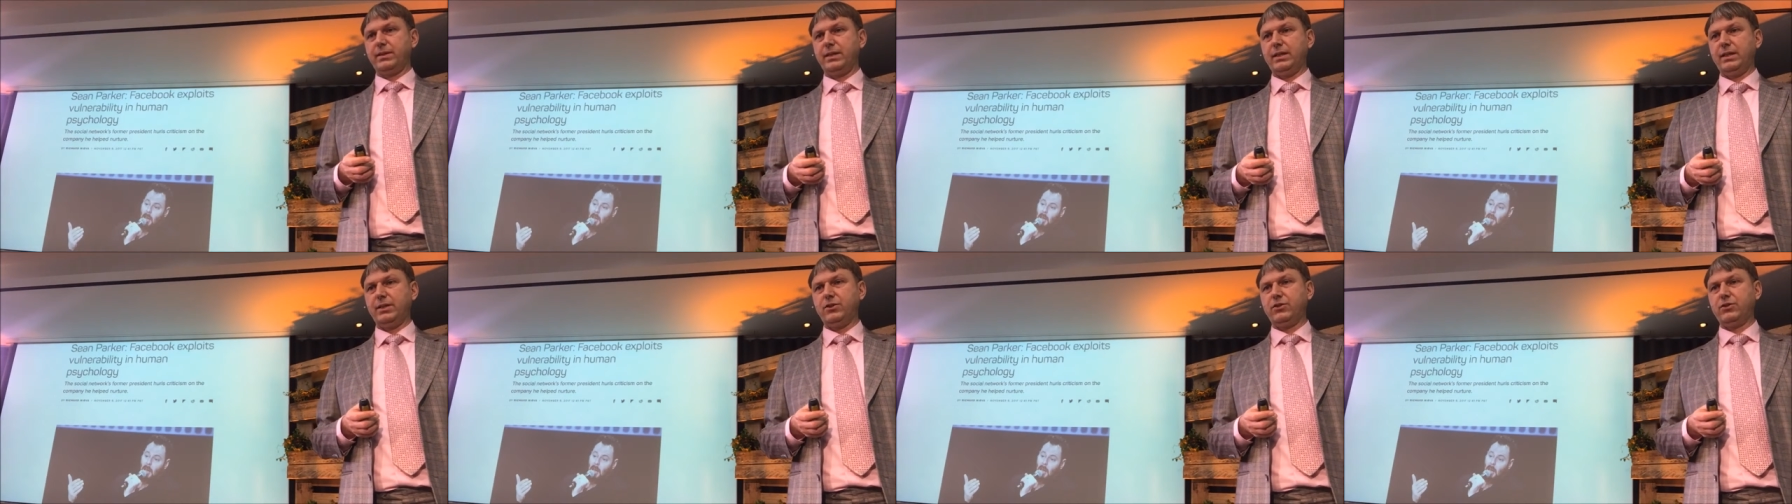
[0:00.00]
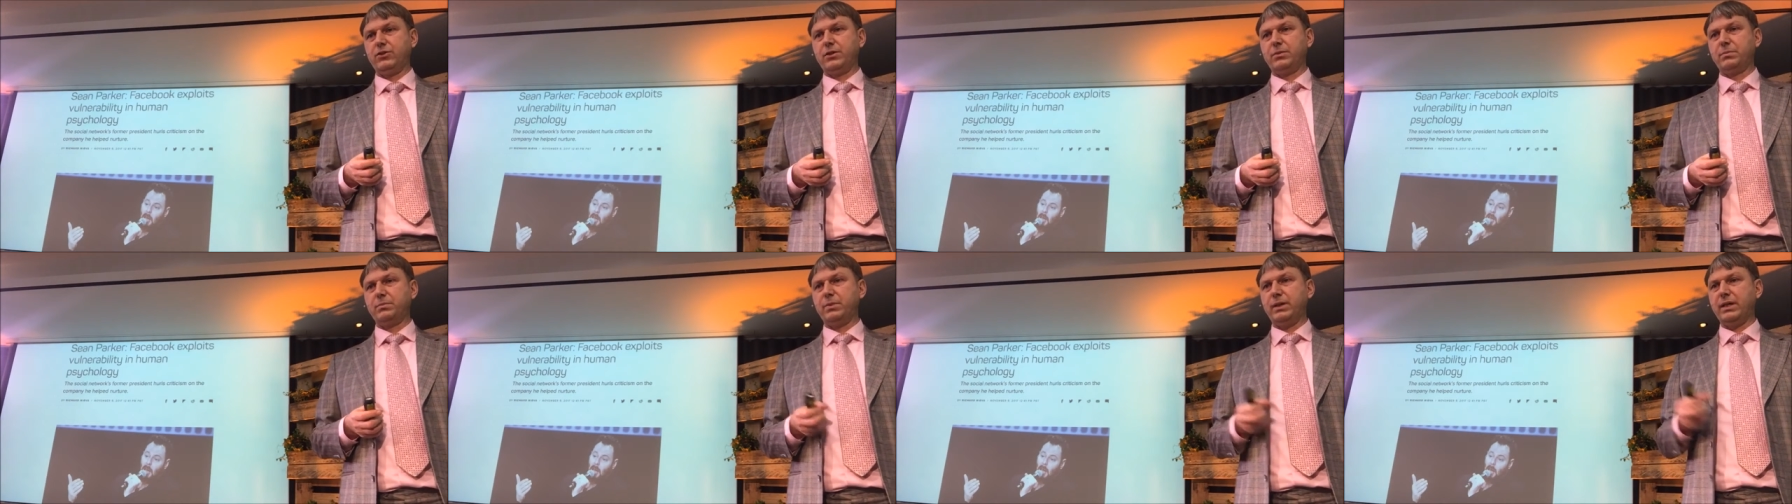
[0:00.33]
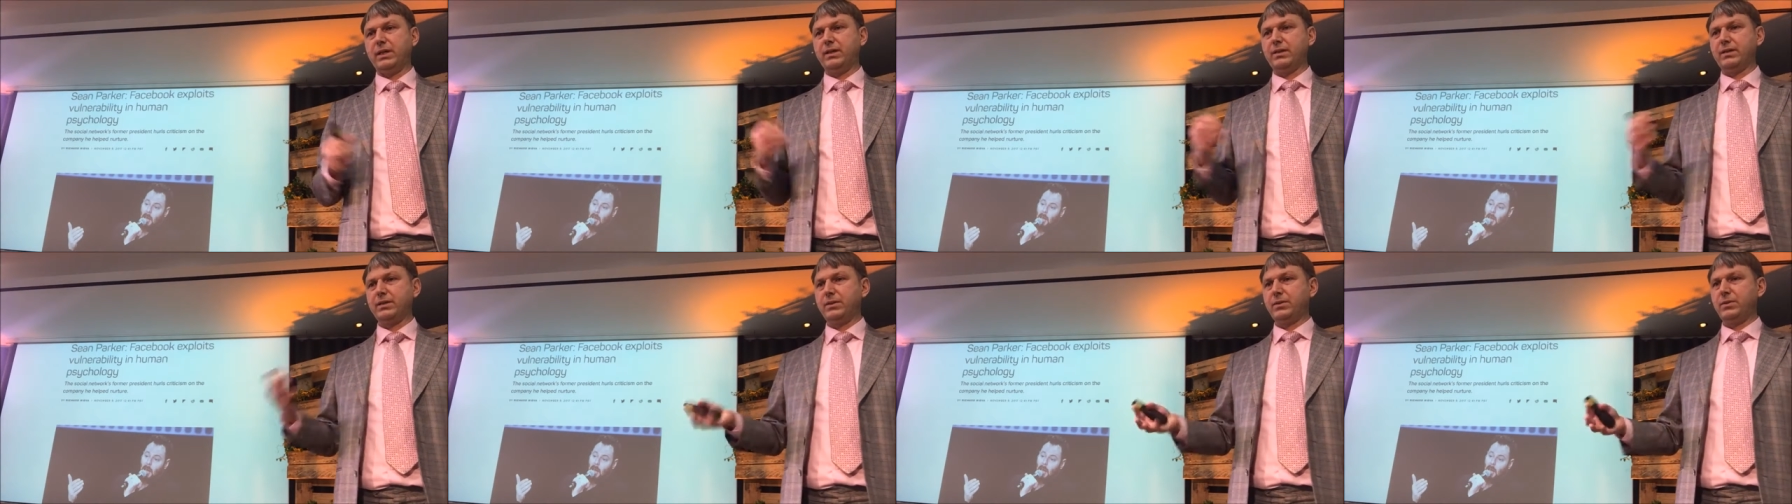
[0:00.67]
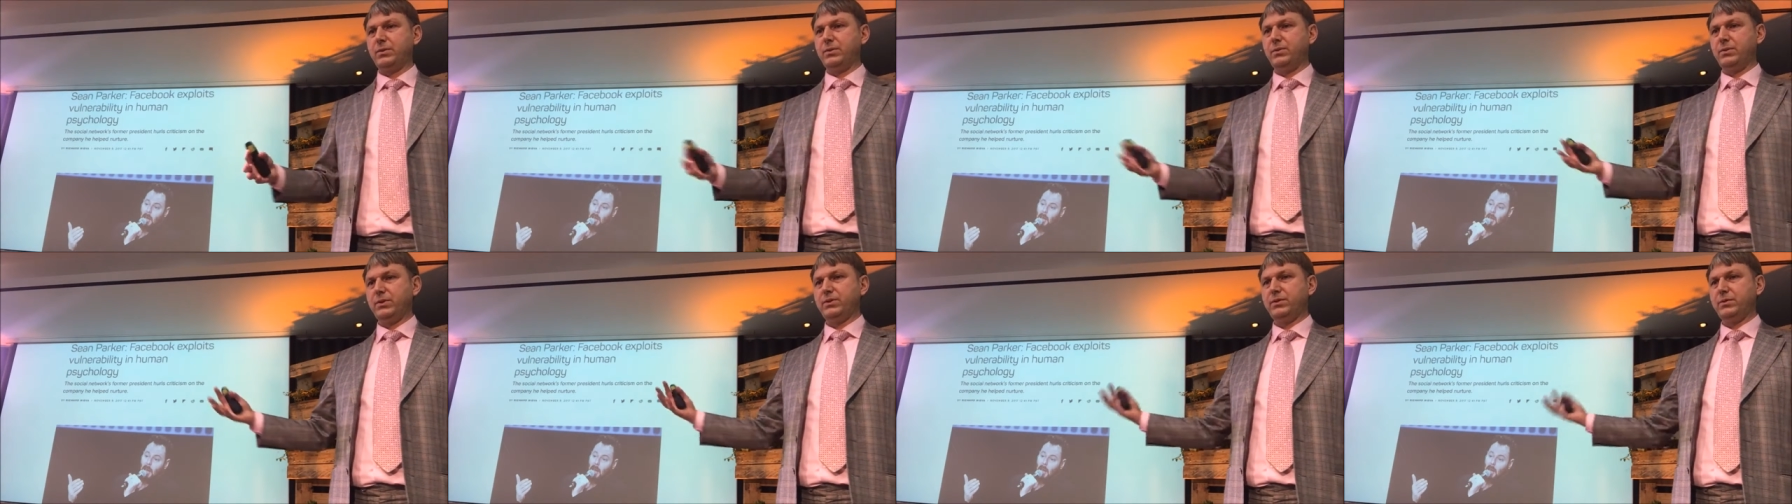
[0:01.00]
And Sean Parker,
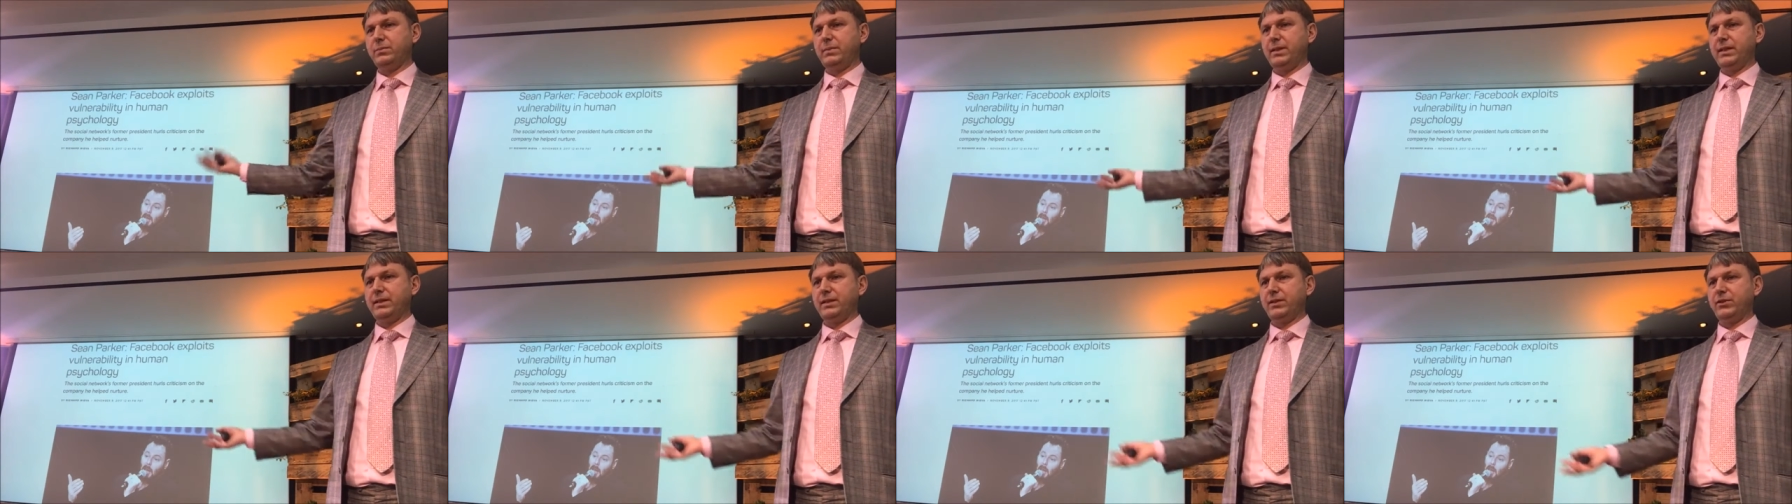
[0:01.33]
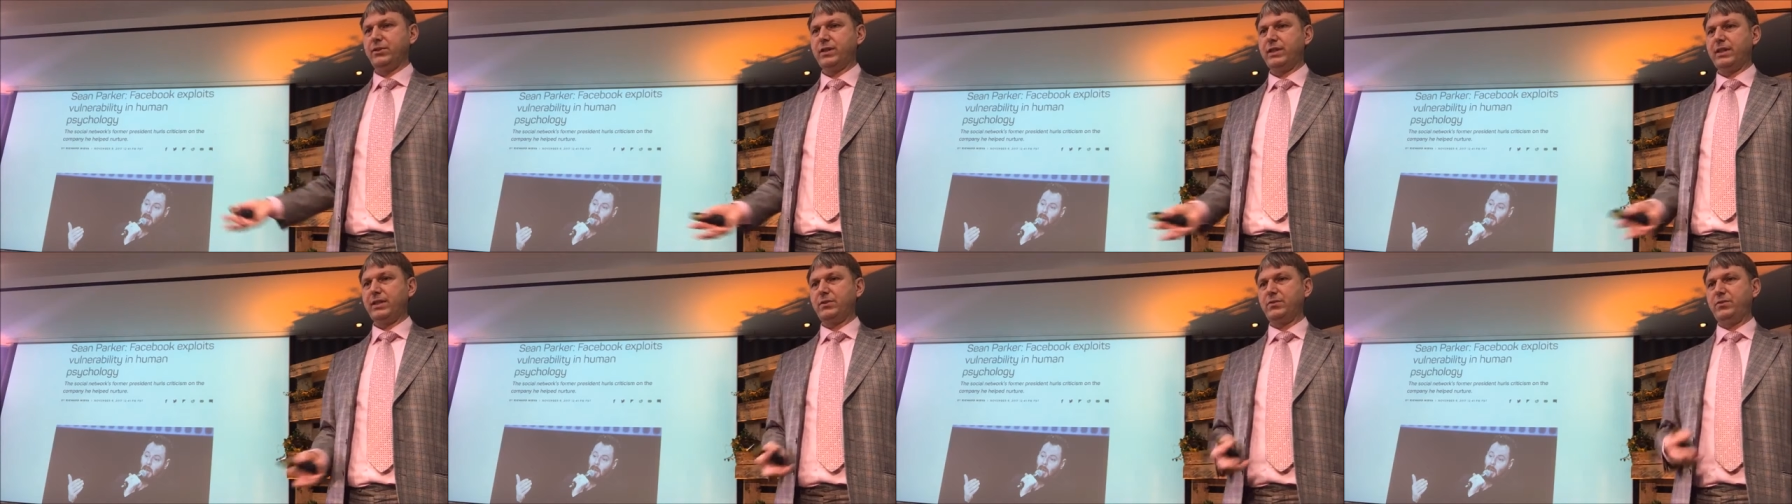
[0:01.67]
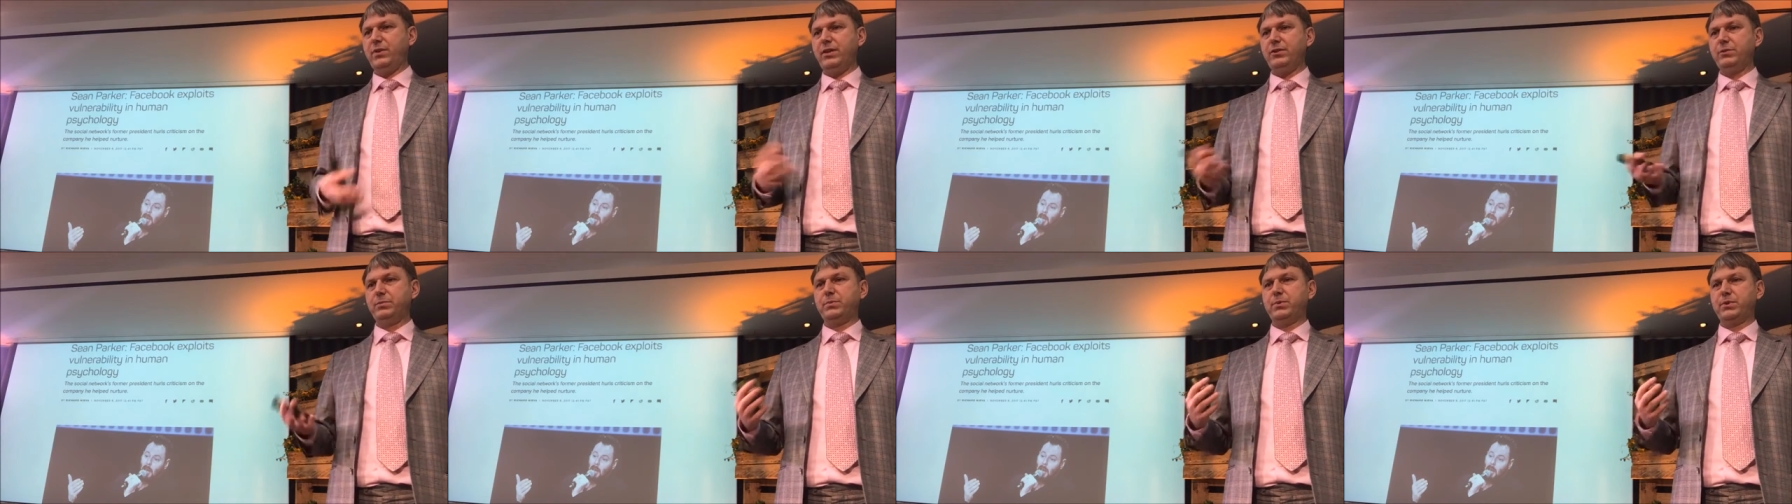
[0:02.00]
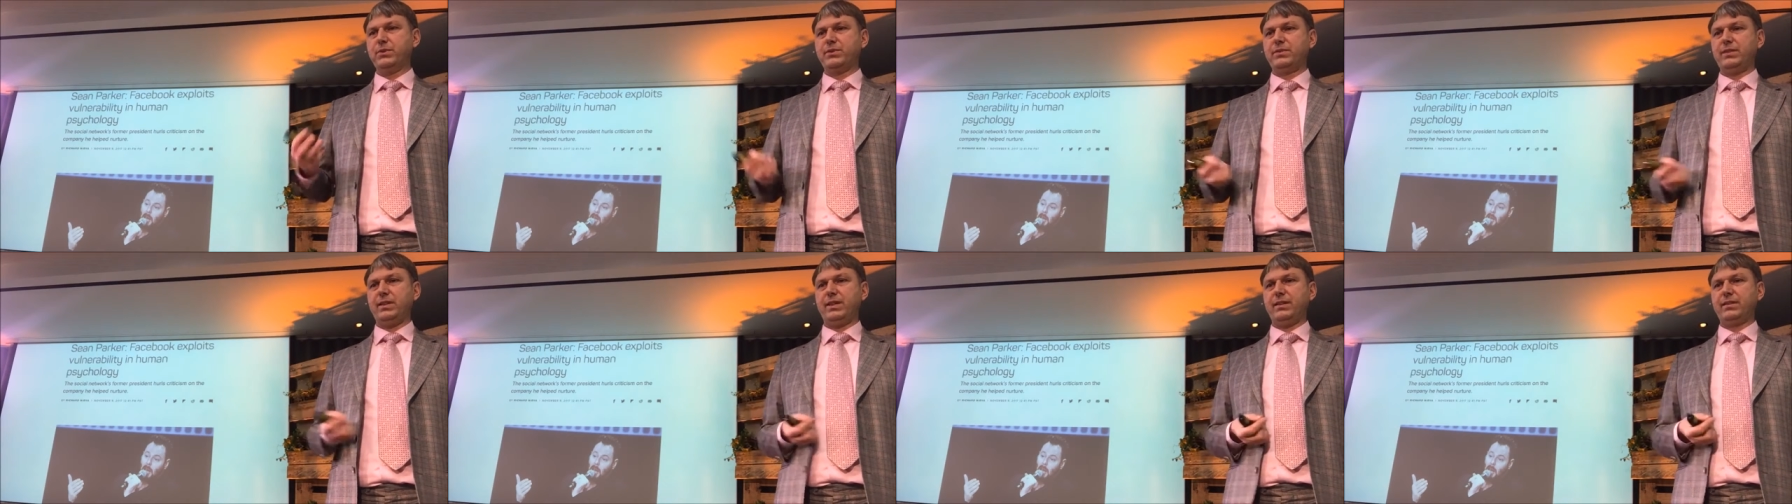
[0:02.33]
who was a manager at
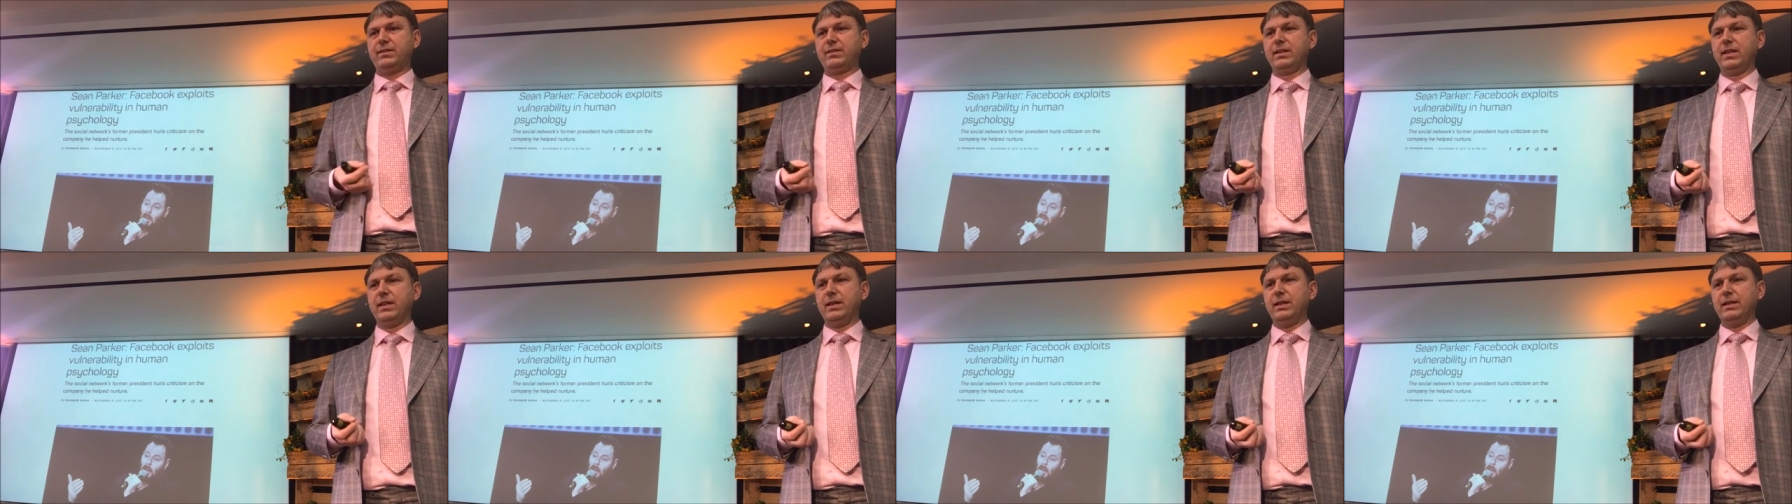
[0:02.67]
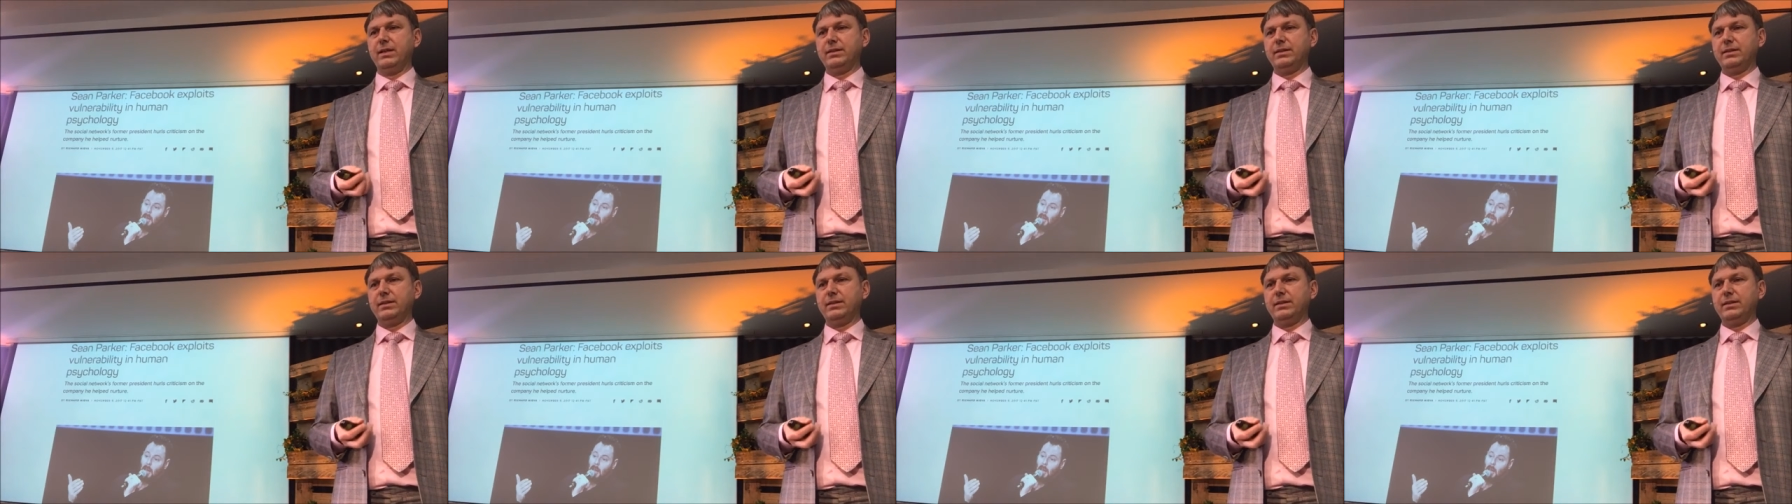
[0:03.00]
Facebook, says